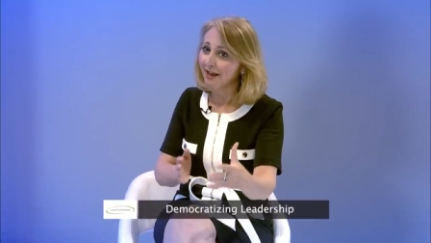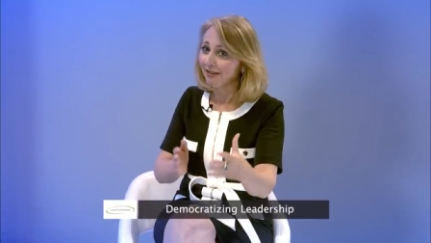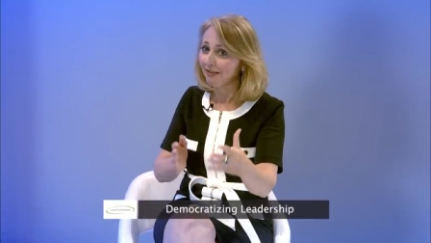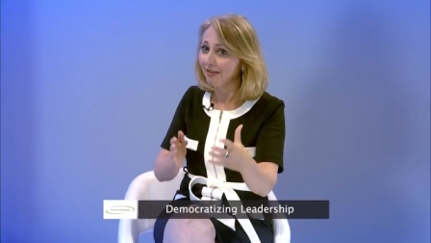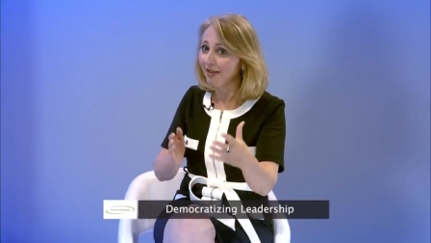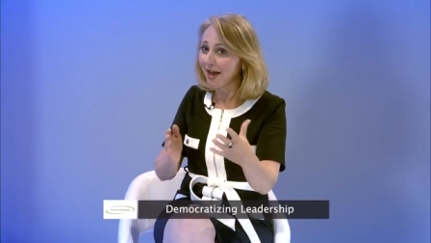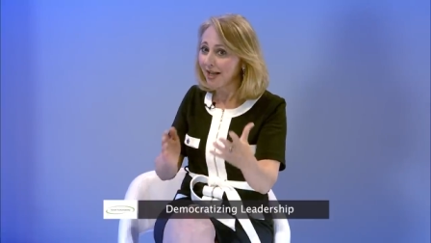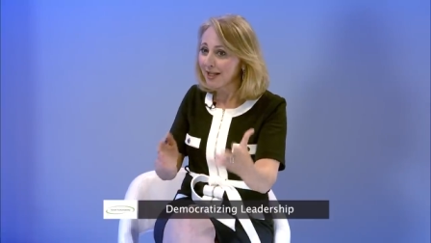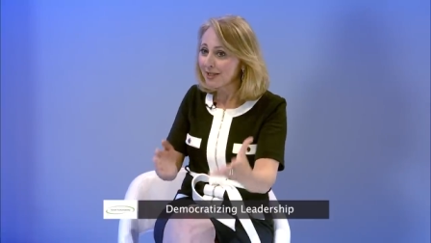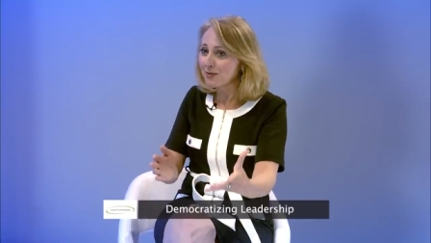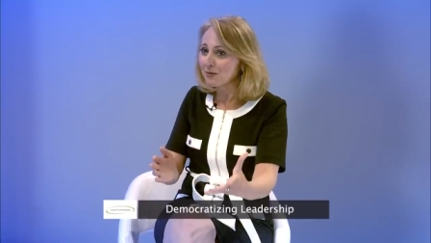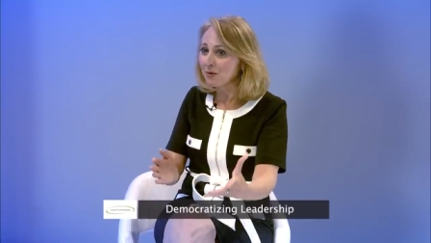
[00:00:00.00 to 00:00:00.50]

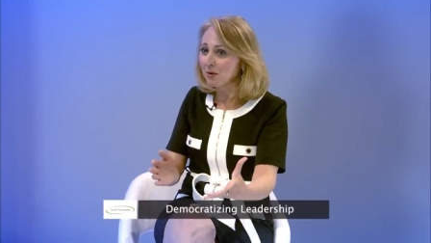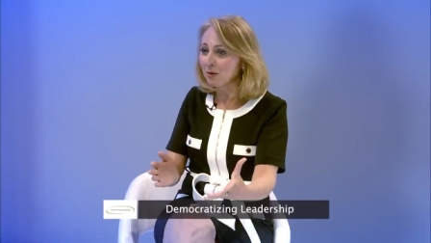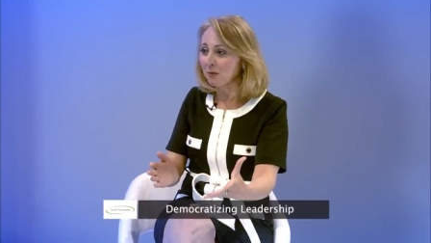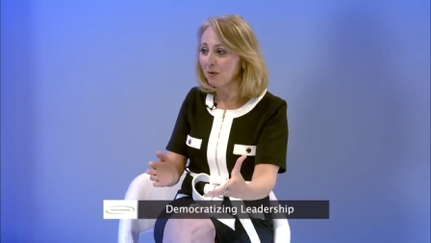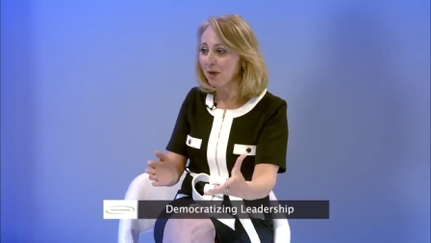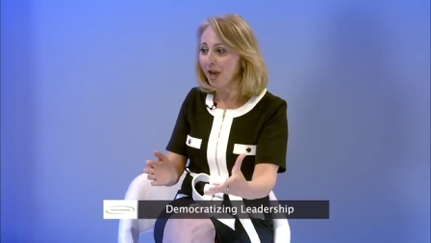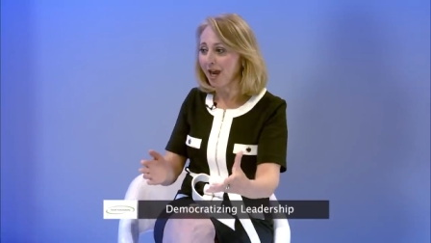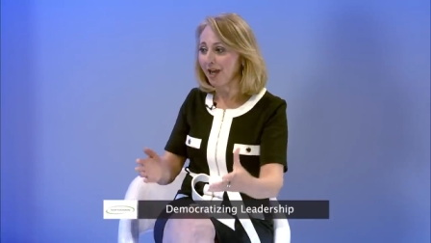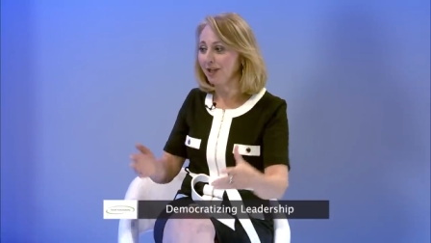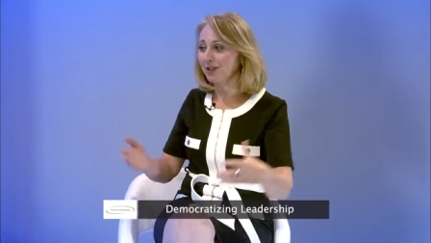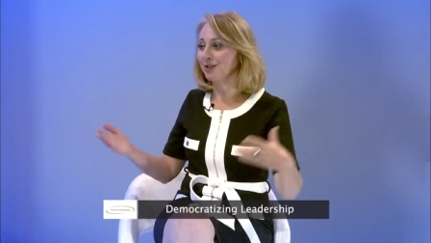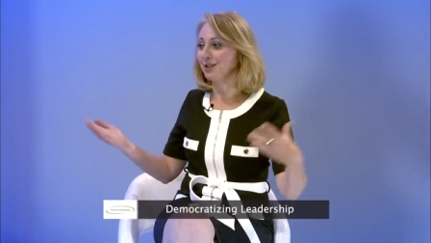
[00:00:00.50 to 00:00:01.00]
that's when
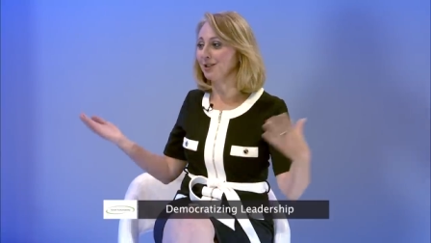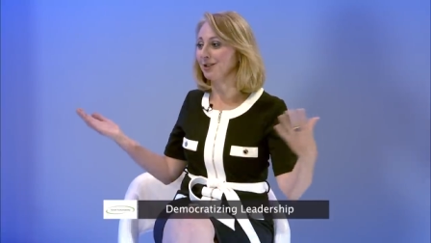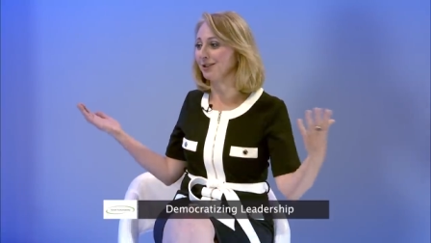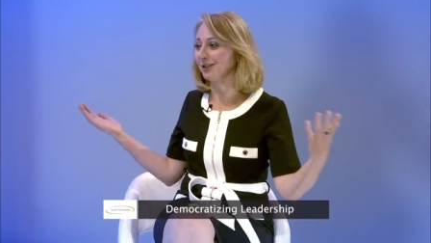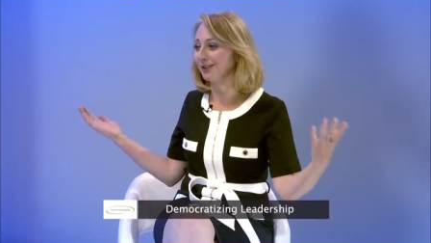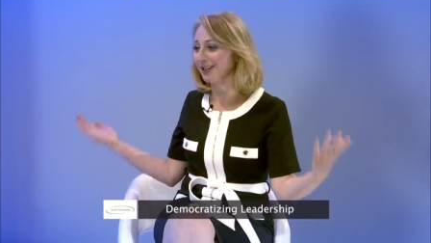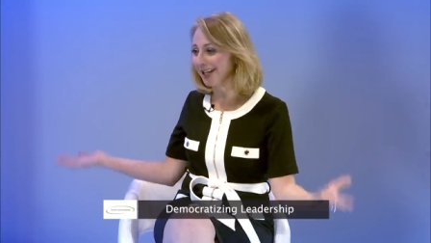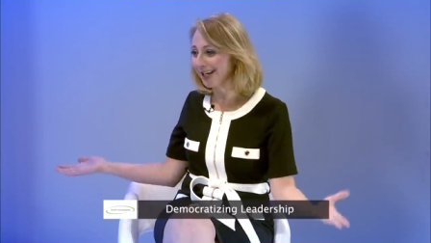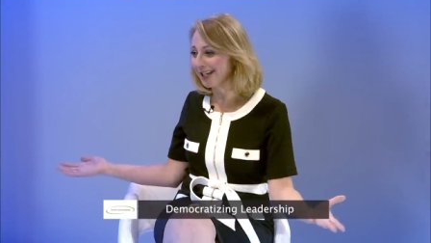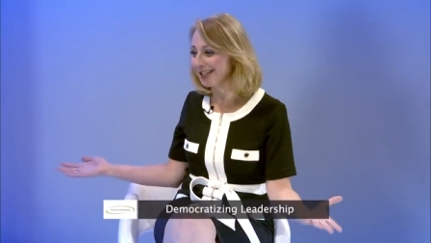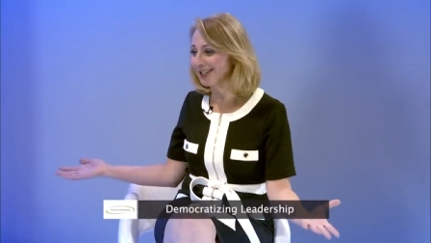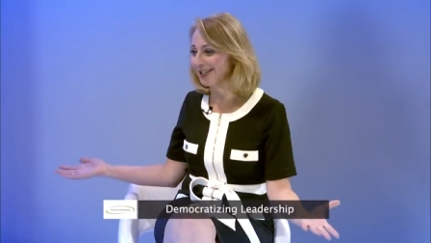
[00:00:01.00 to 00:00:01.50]
we actually
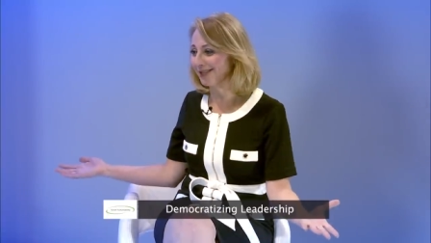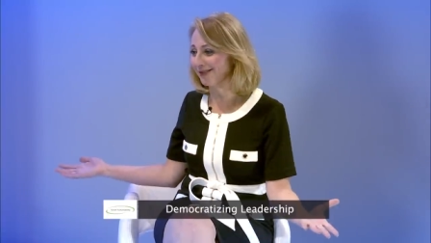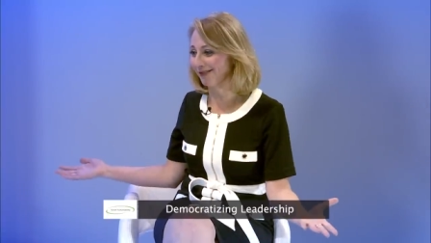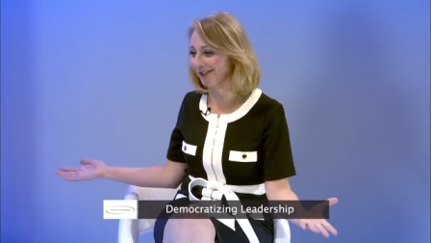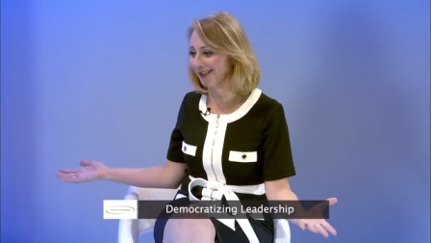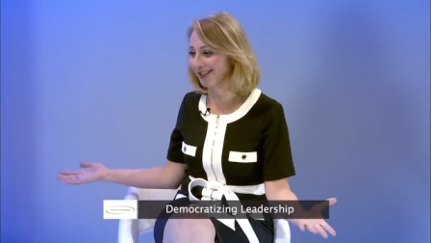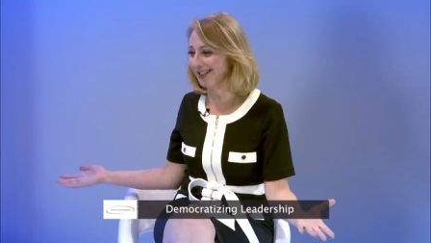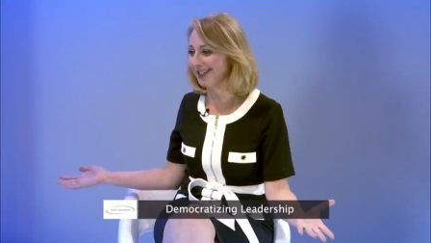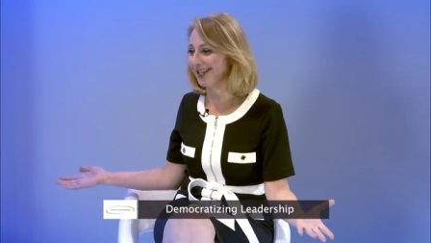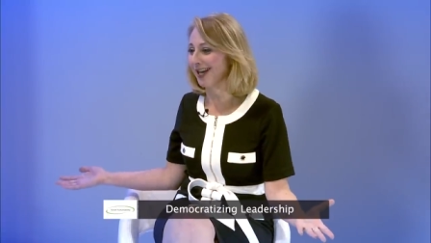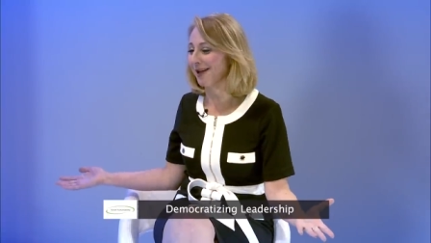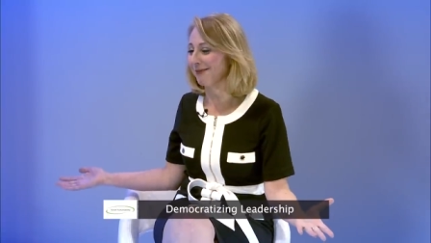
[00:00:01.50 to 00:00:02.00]

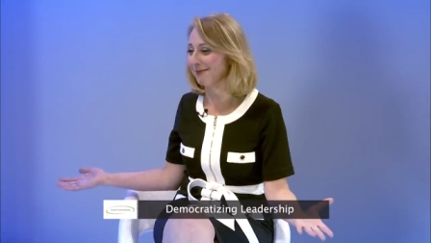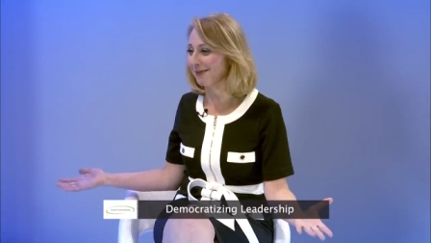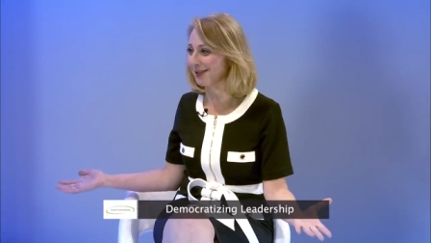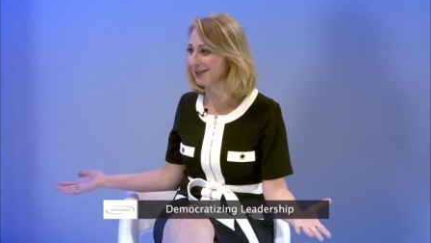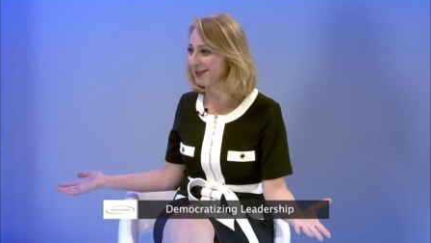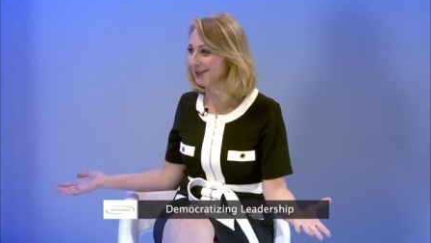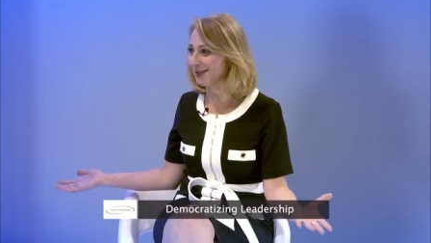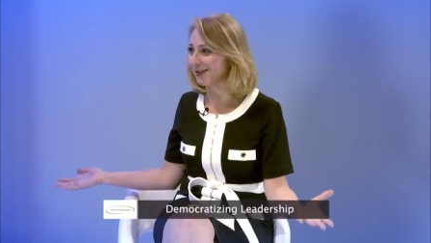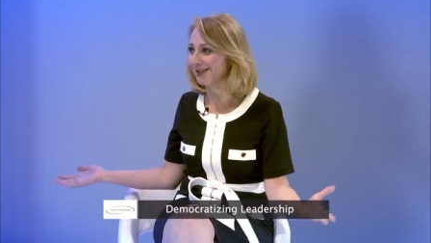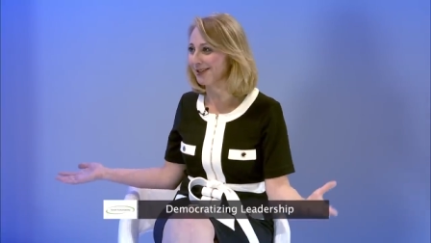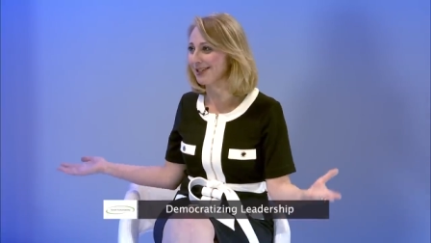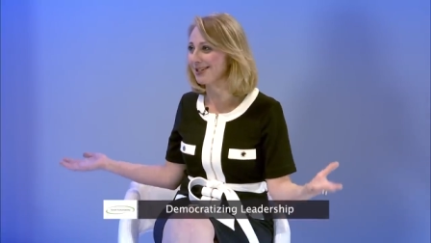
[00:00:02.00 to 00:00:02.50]
collectively tap
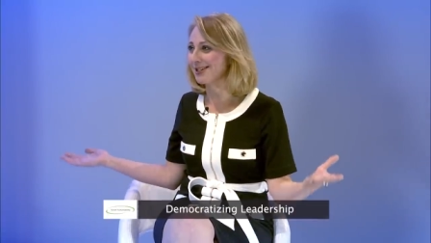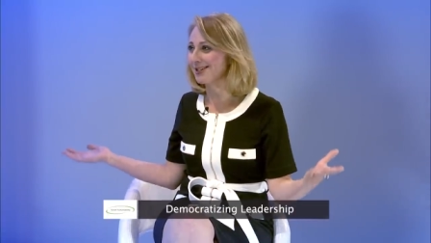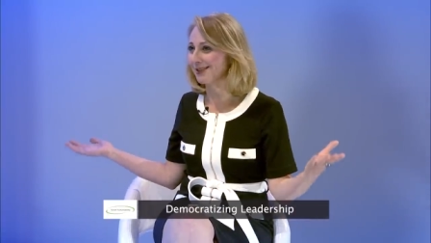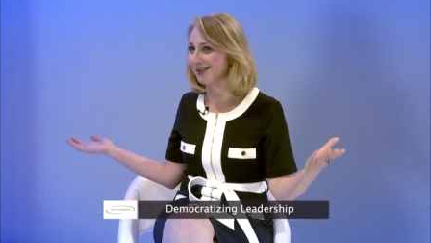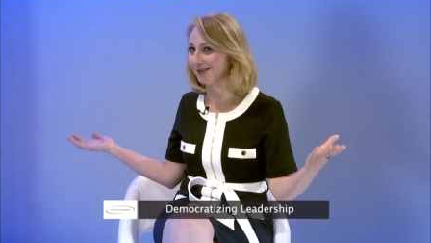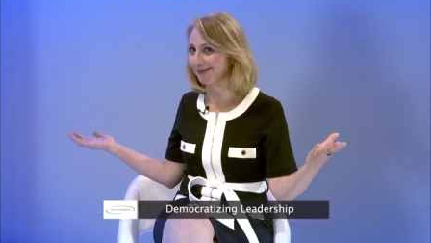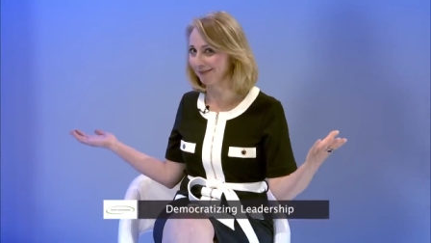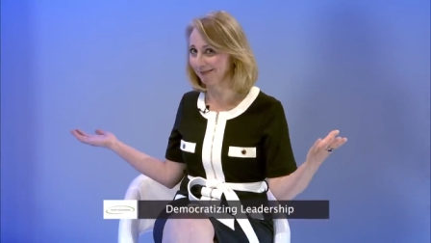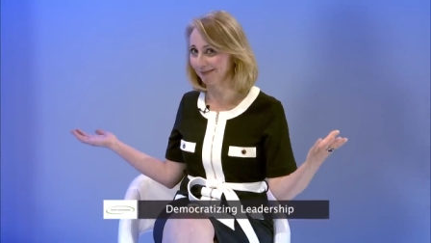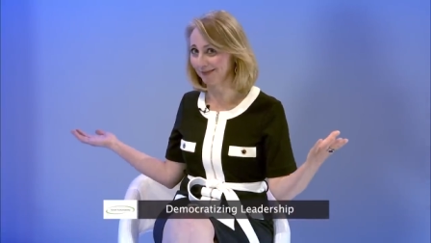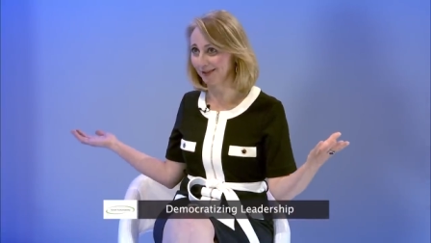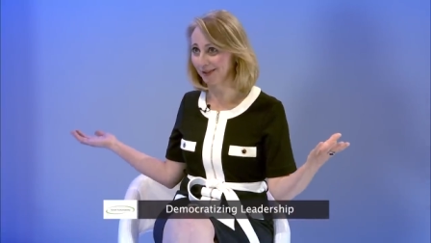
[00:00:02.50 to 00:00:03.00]
into
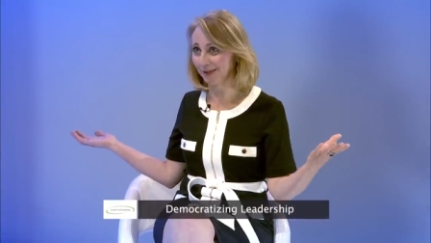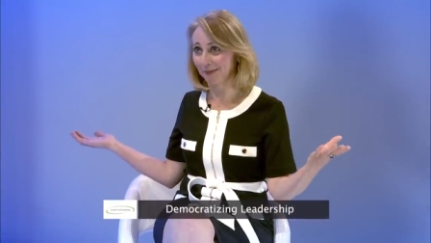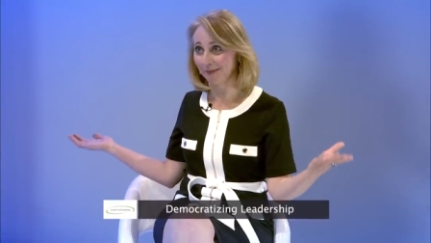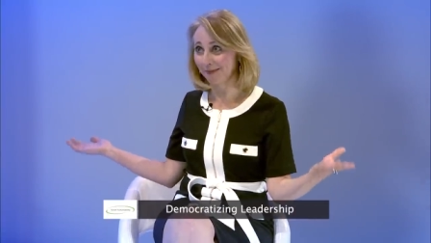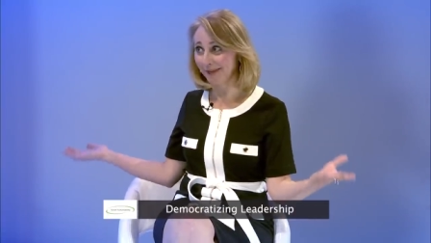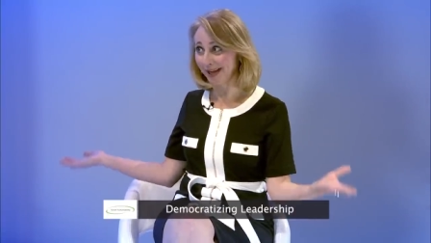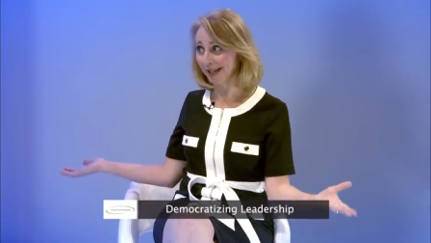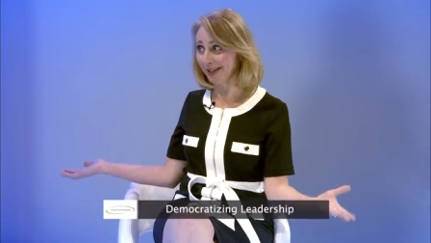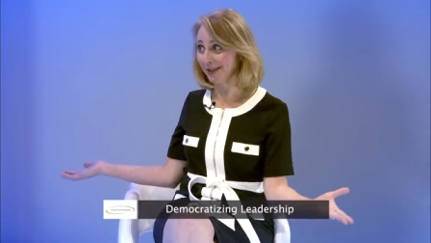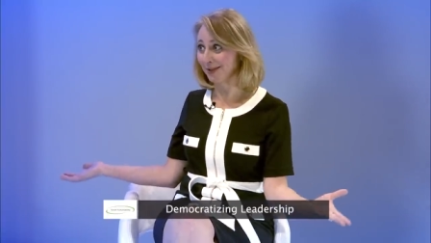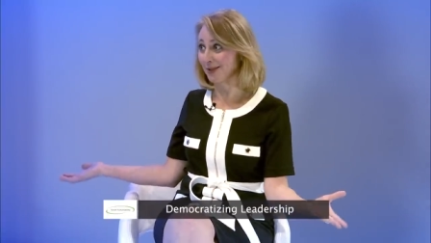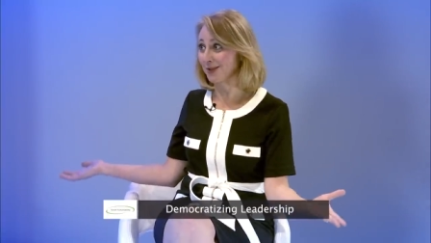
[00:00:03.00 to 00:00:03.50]
this
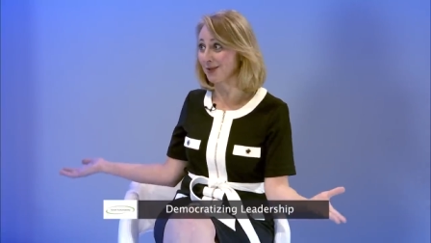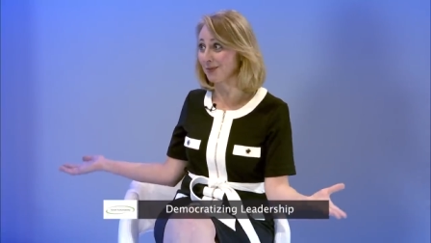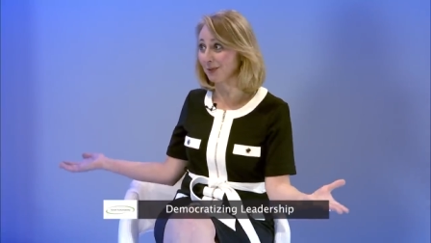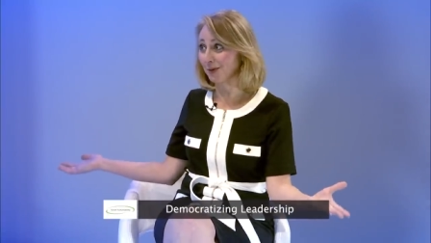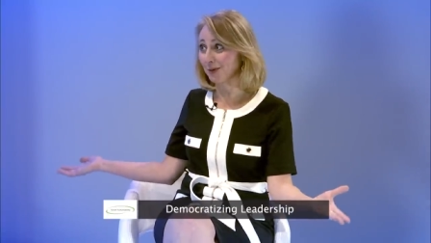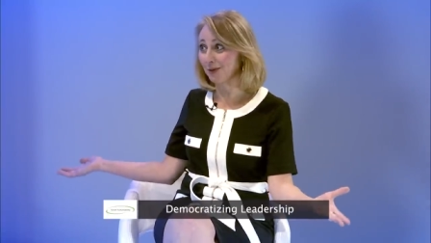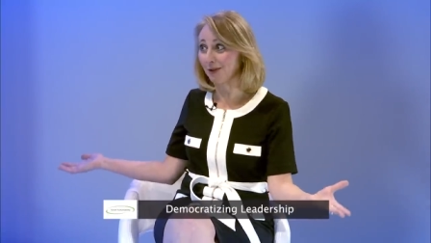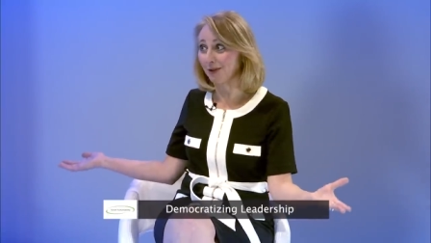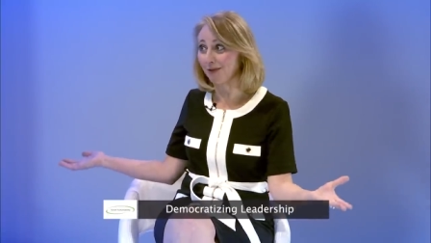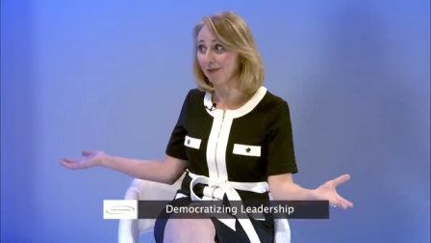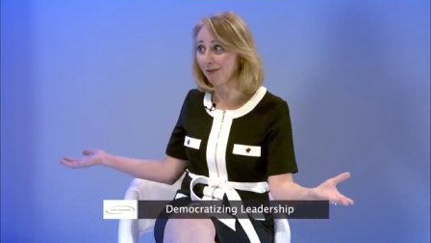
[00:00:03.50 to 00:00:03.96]
humongous pool